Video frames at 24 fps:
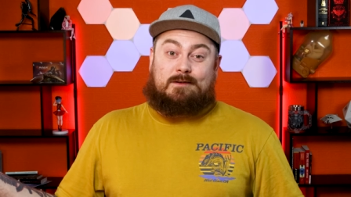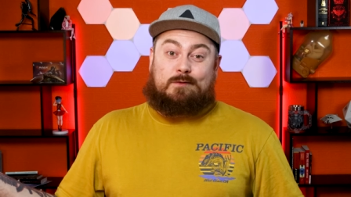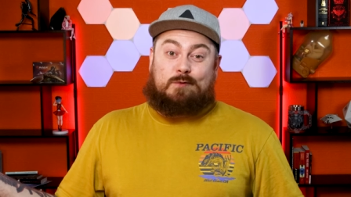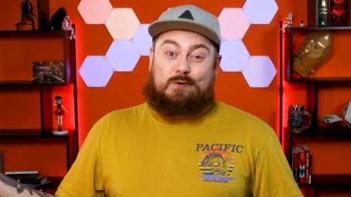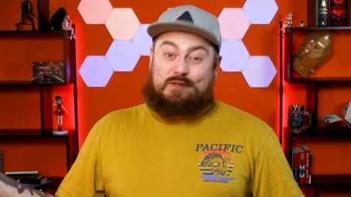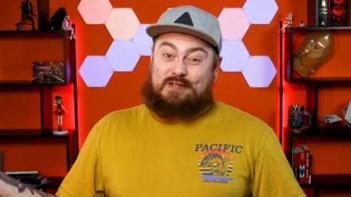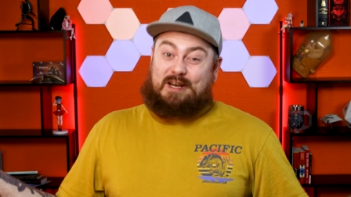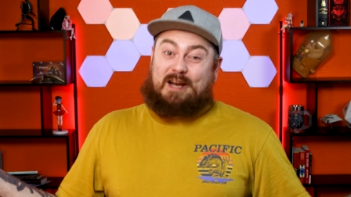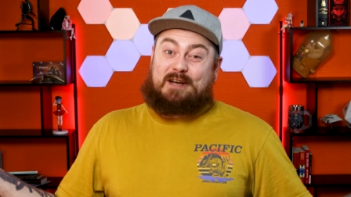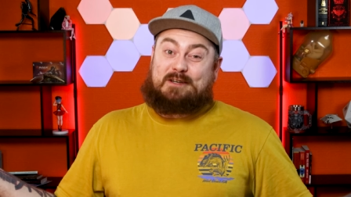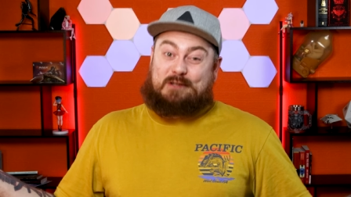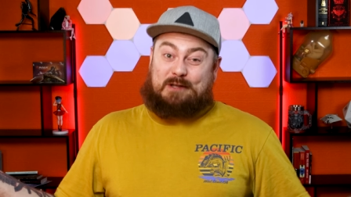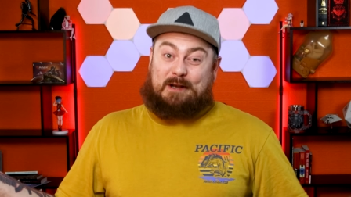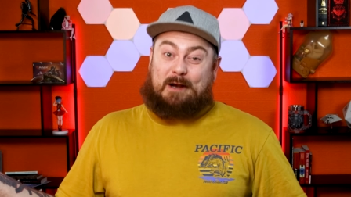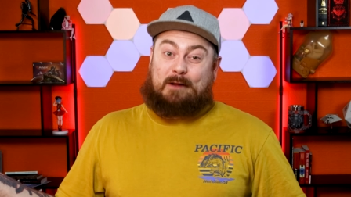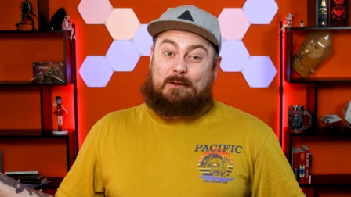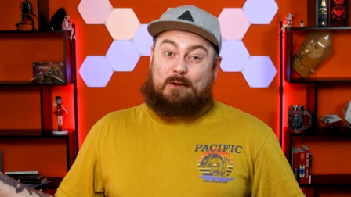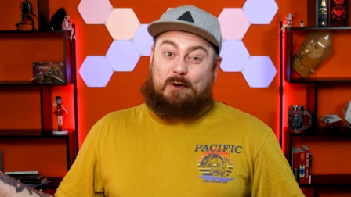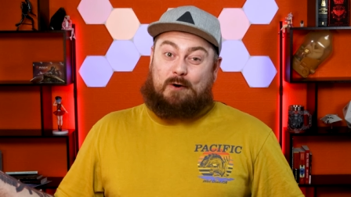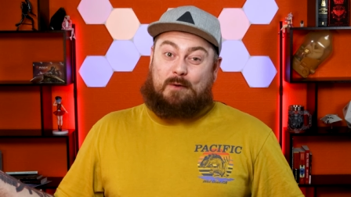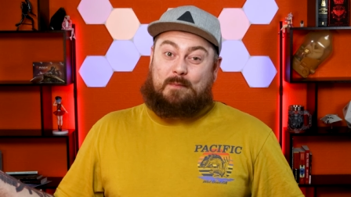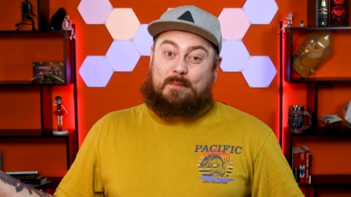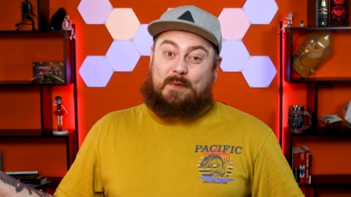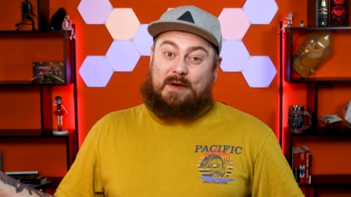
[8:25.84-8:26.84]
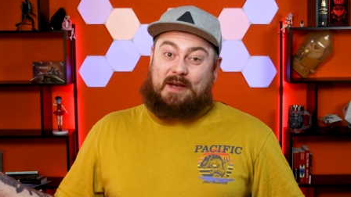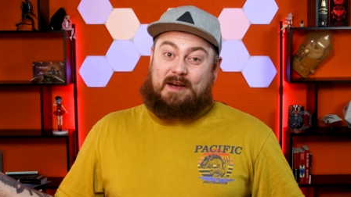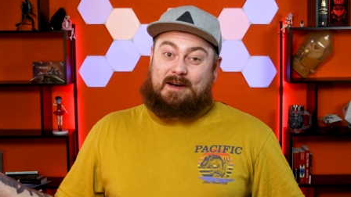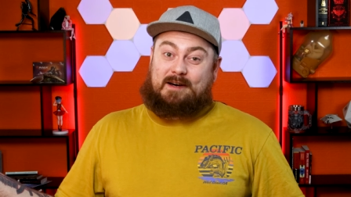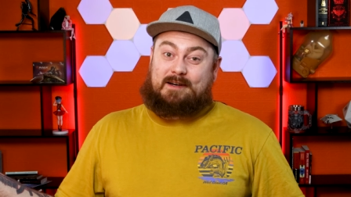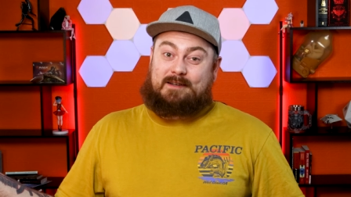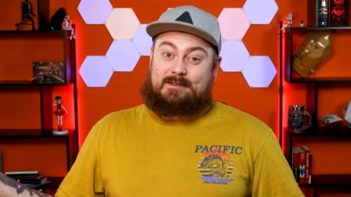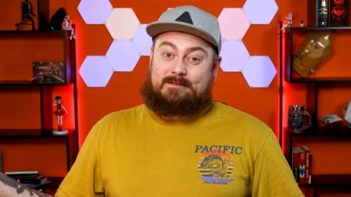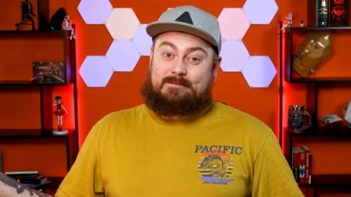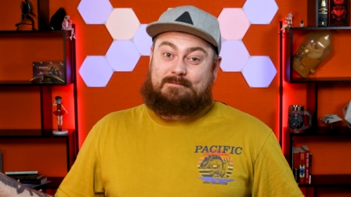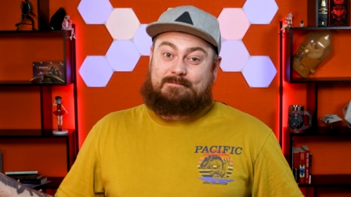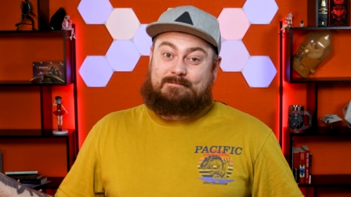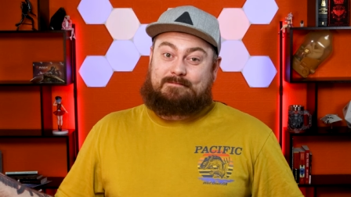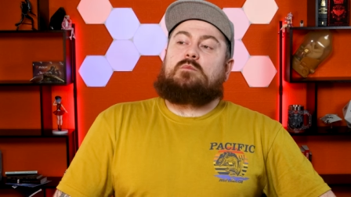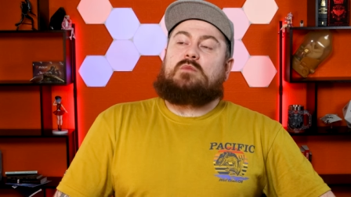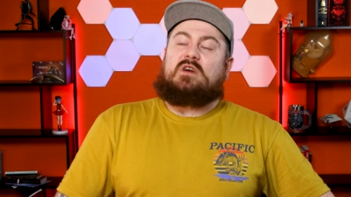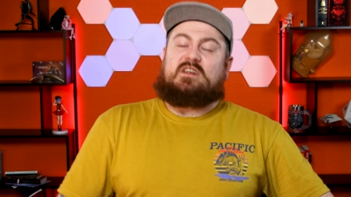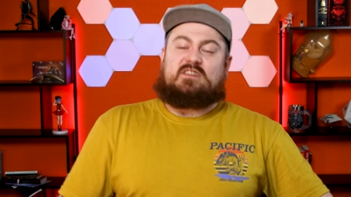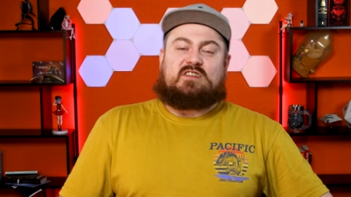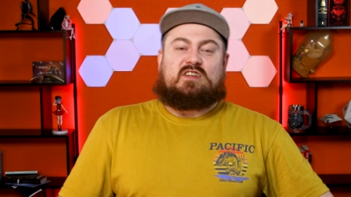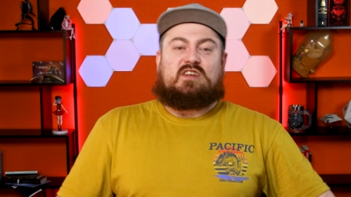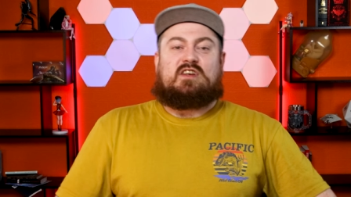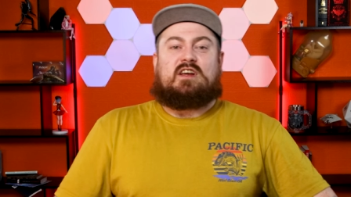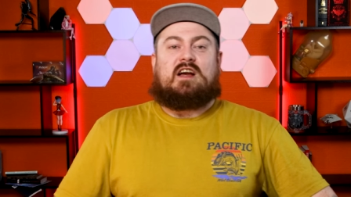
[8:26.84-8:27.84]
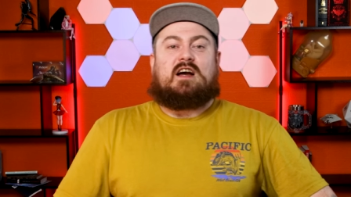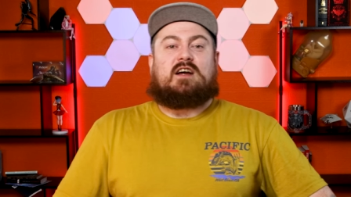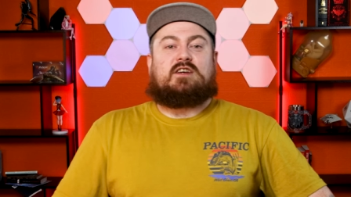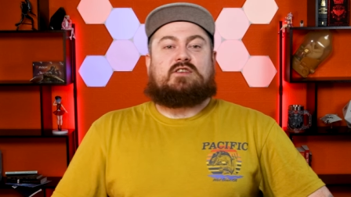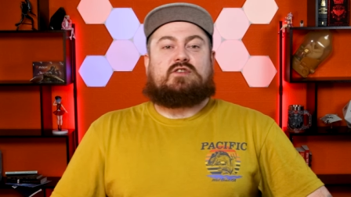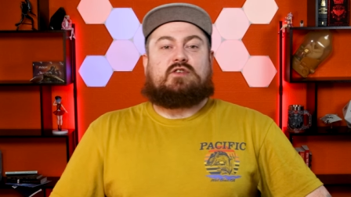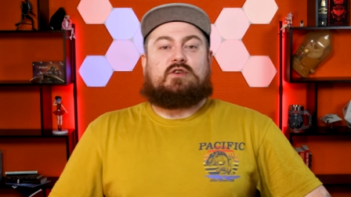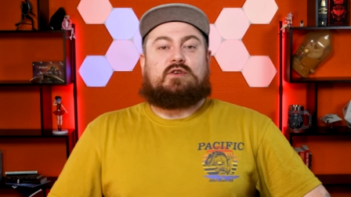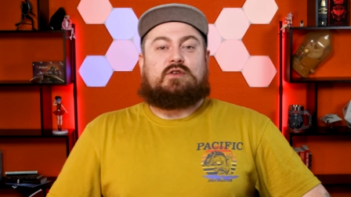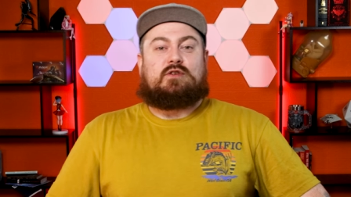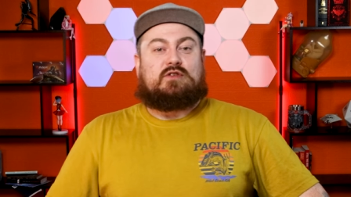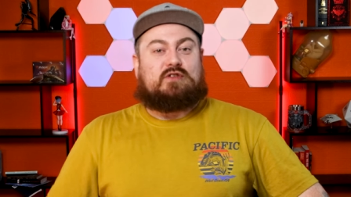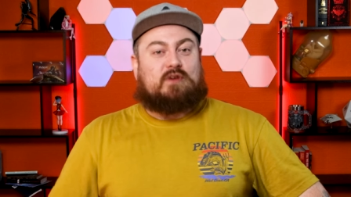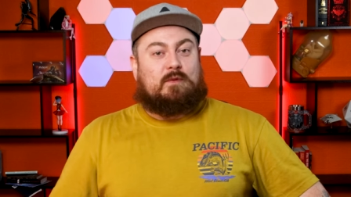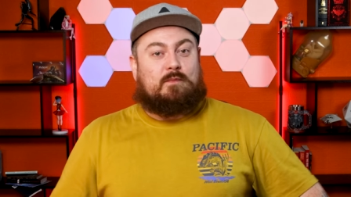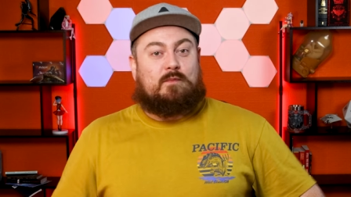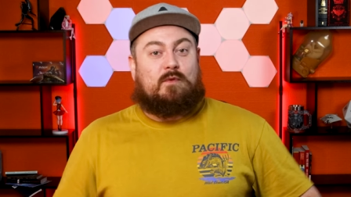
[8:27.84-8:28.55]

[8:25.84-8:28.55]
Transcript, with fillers: was actually a lot better. Mitsuyasu's